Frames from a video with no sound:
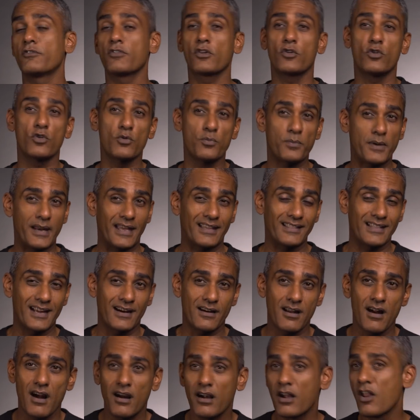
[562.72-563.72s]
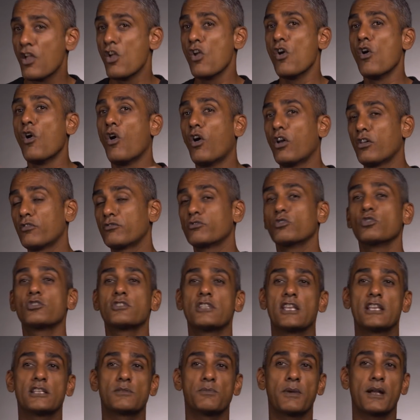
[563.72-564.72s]
if you're going to brake that hard. All of those
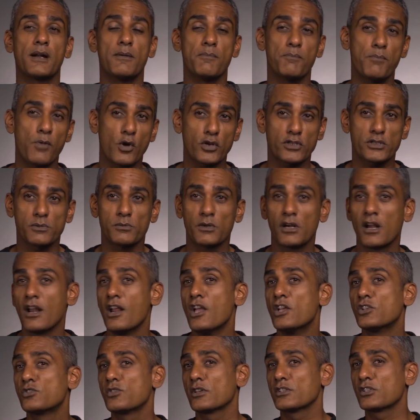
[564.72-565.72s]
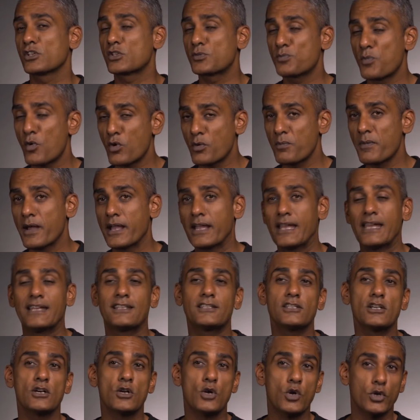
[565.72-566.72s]
things become possible. So as a sport bike,
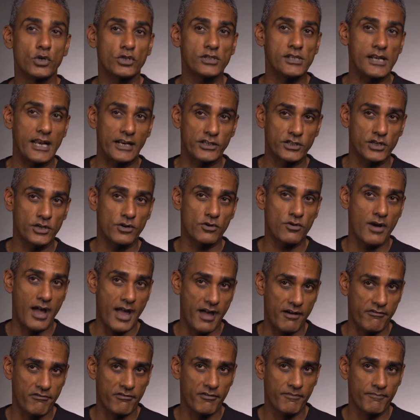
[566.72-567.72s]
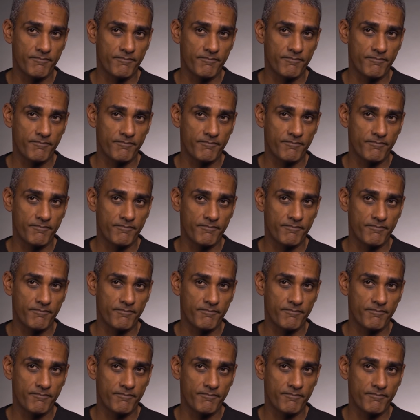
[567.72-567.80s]
it's a good selection to have.